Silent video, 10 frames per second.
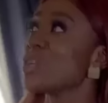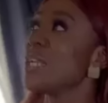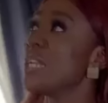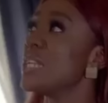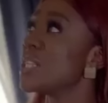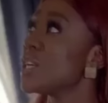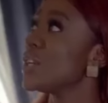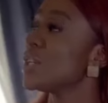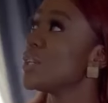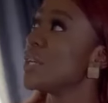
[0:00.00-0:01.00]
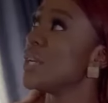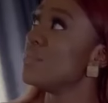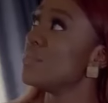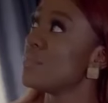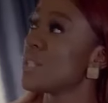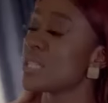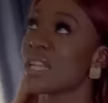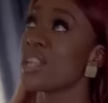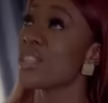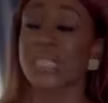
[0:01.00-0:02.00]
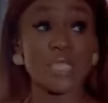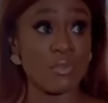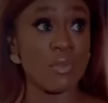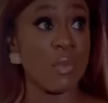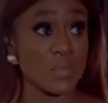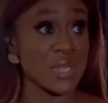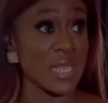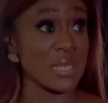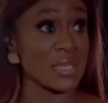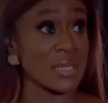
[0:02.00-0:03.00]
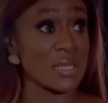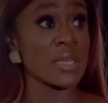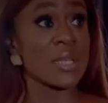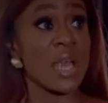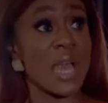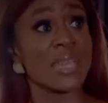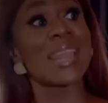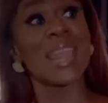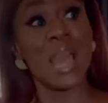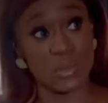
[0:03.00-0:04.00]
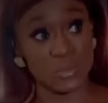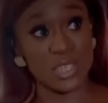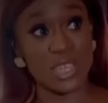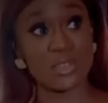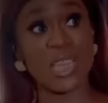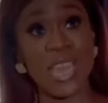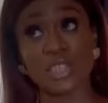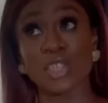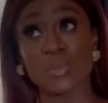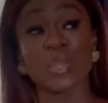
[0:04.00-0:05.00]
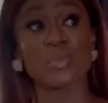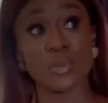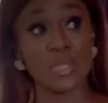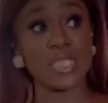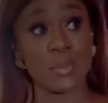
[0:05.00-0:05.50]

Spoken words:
actually, there's another sitting room upstairs and a lounge that you can actually put a pool